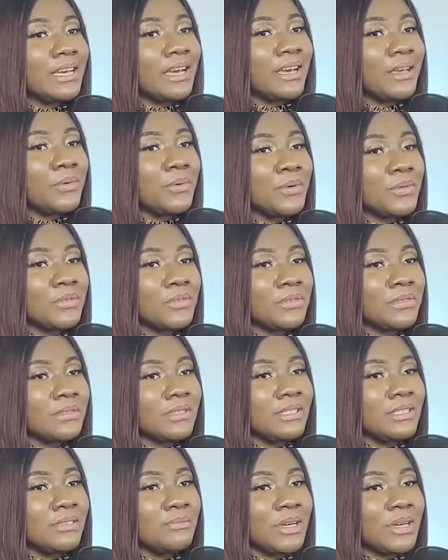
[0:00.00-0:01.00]
I was
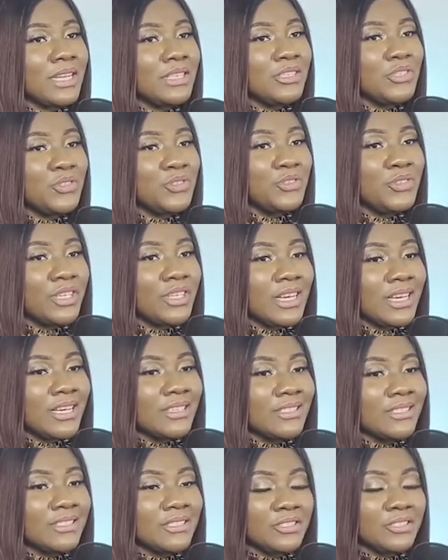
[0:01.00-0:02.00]
in my junior
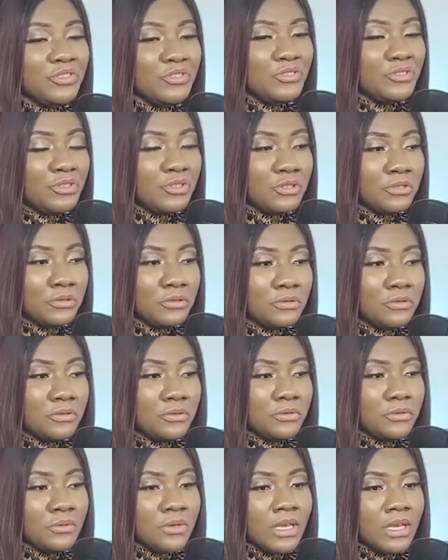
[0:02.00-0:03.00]
secondary
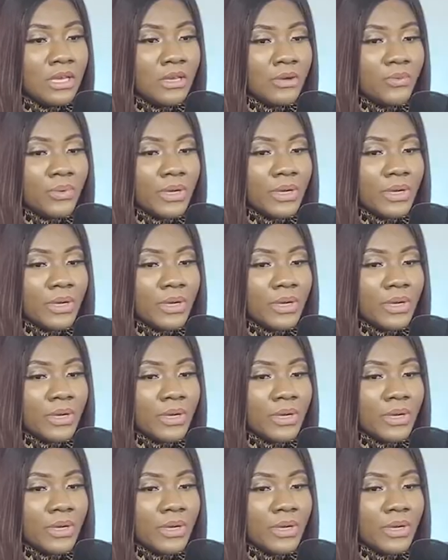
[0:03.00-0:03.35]
school, we